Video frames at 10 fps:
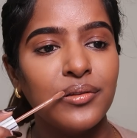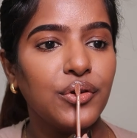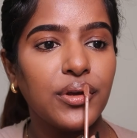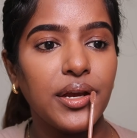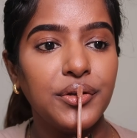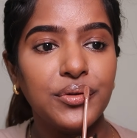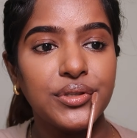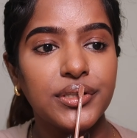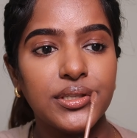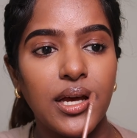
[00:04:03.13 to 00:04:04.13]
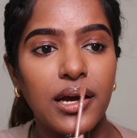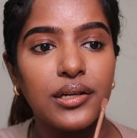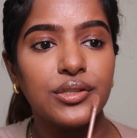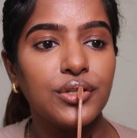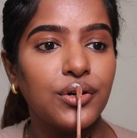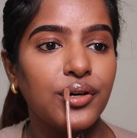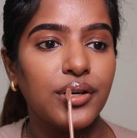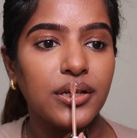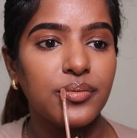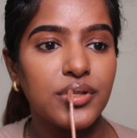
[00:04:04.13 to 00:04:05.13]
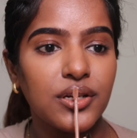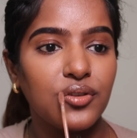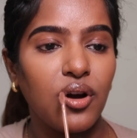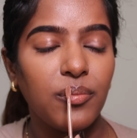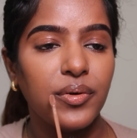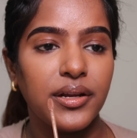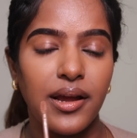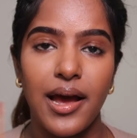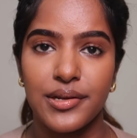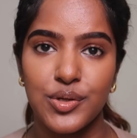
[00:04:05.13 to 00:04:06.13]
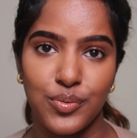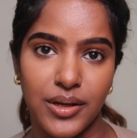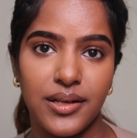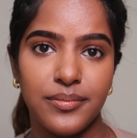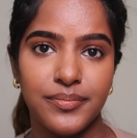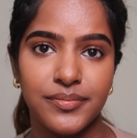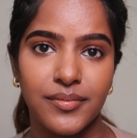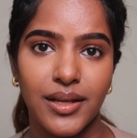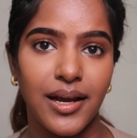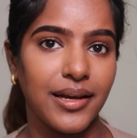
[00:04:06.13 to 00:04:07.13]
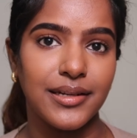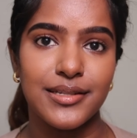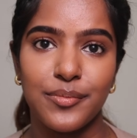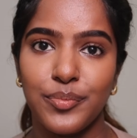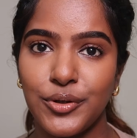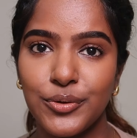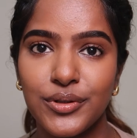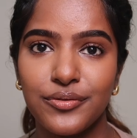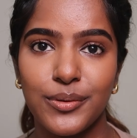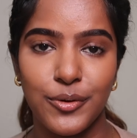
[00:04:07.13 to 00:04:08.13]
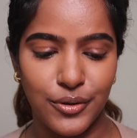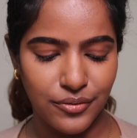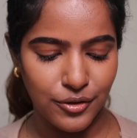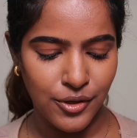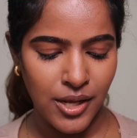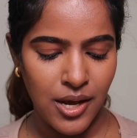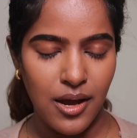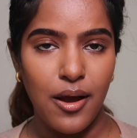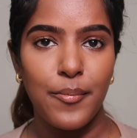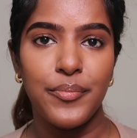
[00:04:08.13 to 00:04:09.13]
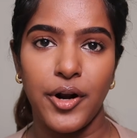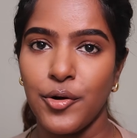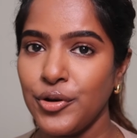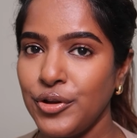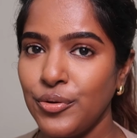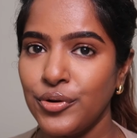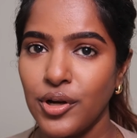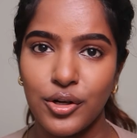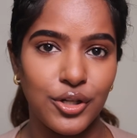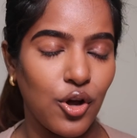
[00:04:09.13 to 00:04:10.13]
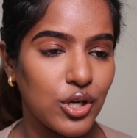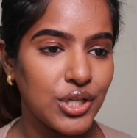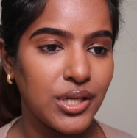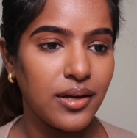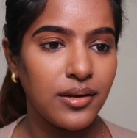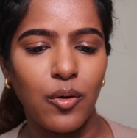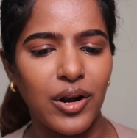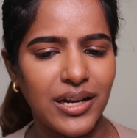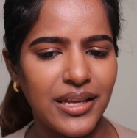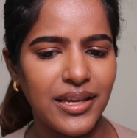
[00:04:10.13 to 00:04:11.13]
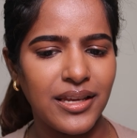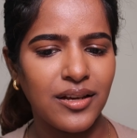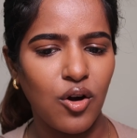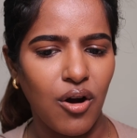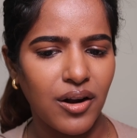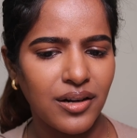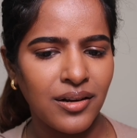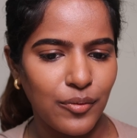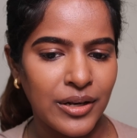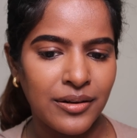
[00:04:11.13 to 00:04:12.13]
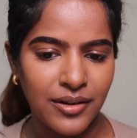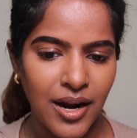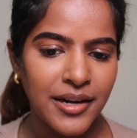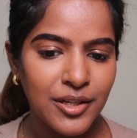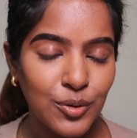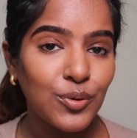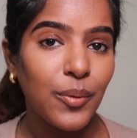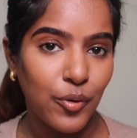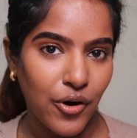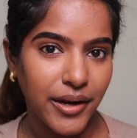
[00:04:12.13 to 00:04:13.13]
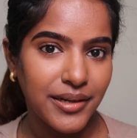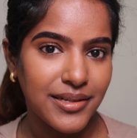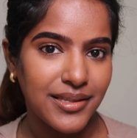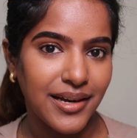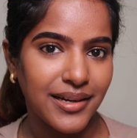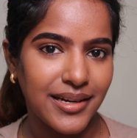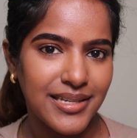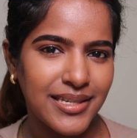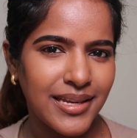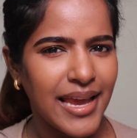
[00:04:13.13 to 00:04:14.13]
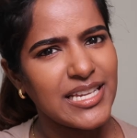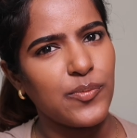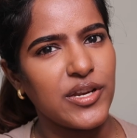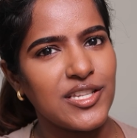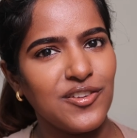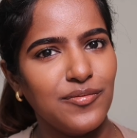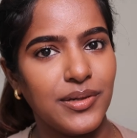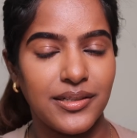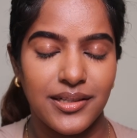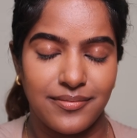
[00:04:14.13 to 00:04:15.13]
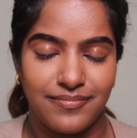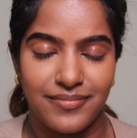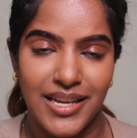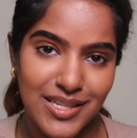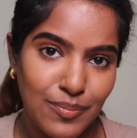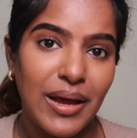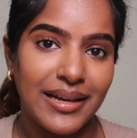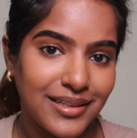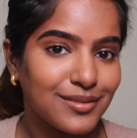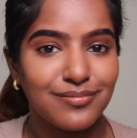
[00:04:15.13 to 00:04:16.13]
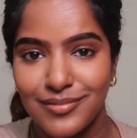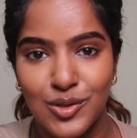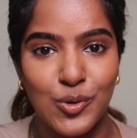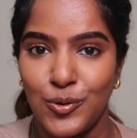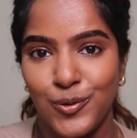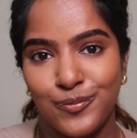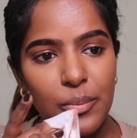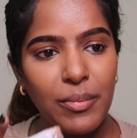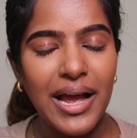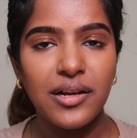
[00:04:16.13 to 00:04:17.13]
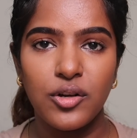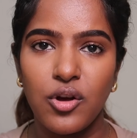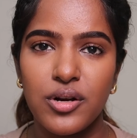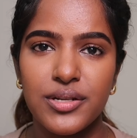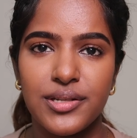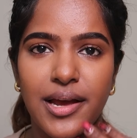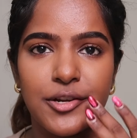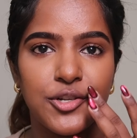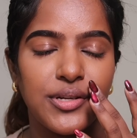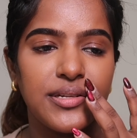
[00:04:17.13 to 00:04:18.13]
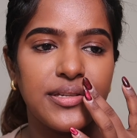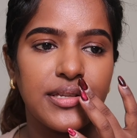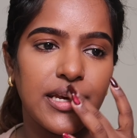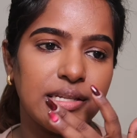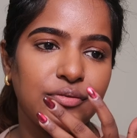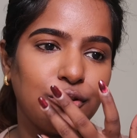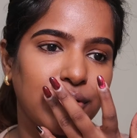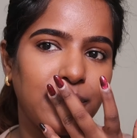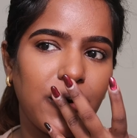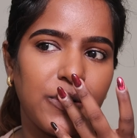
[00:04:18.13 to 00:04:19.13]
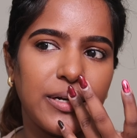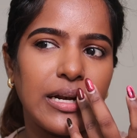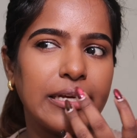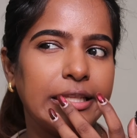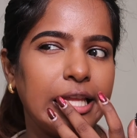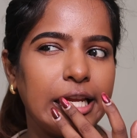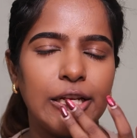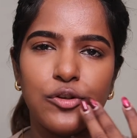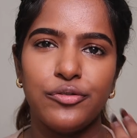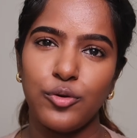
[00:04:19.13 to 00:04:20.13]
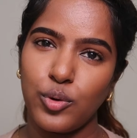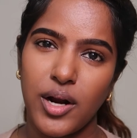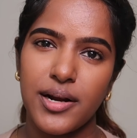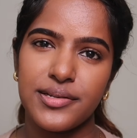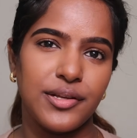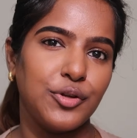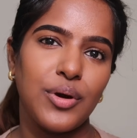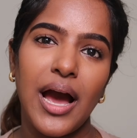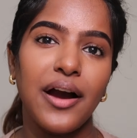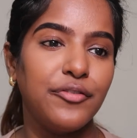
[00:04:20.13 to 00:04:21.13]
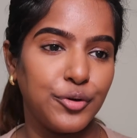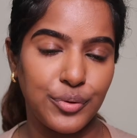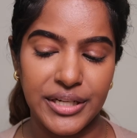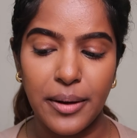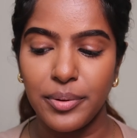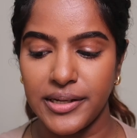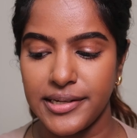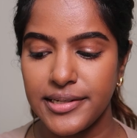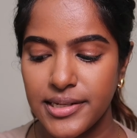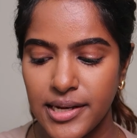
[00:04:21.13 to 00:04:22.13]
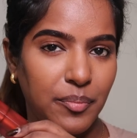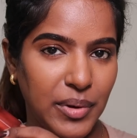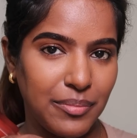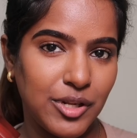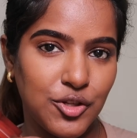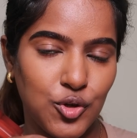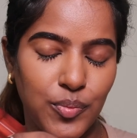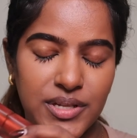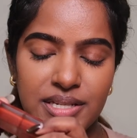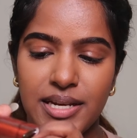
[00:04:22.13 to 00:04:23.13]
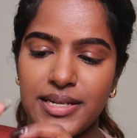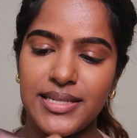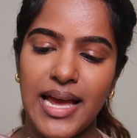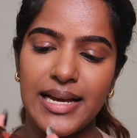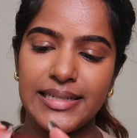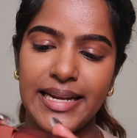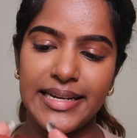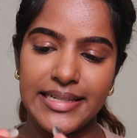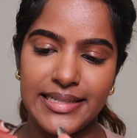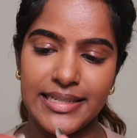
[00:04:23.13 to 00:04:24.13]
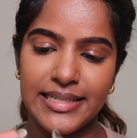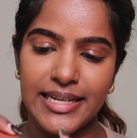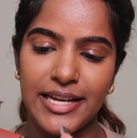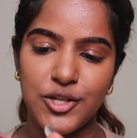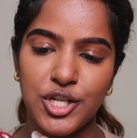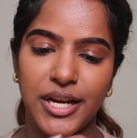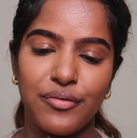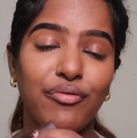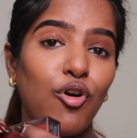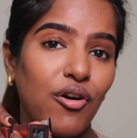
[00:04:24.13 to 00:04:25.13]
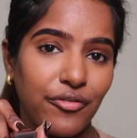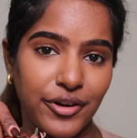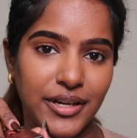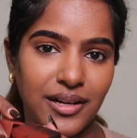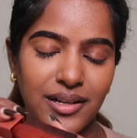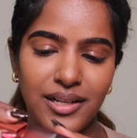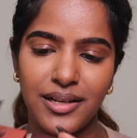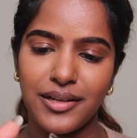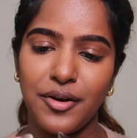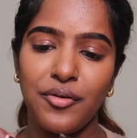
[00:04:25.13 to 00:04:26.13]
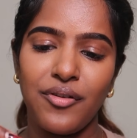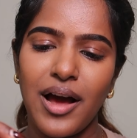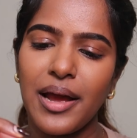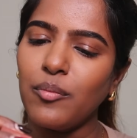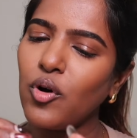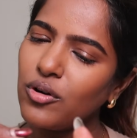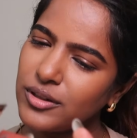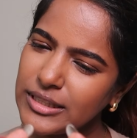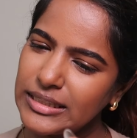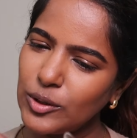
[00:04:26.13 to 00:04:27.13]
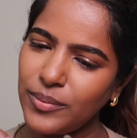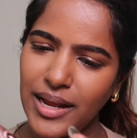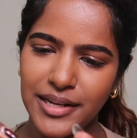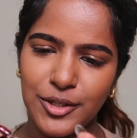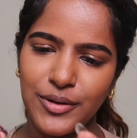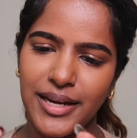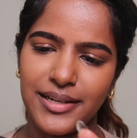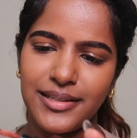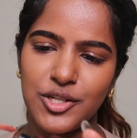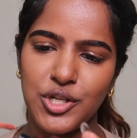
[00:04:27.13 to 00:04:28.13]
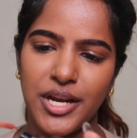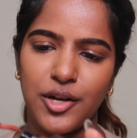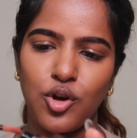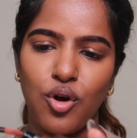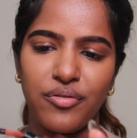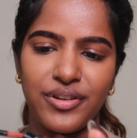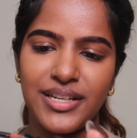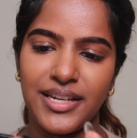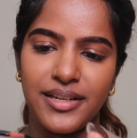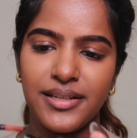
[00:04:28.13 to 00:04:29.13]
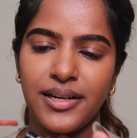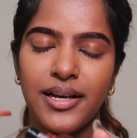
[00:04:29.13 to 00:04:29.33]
You can use this as your lipstick topper as well. Again, it's a beautiful, beautiful brown nude gloss shade. Only con regarding to the product is that it's expensive, but it's MAC. So the MAC gloss actually stays for about like 3 to 4 hours. Then you have to reapply it. The Maybelline Super Stays Teddy Tint in shade For Freckle. Now I'm also planning to get the shade Coffee Date.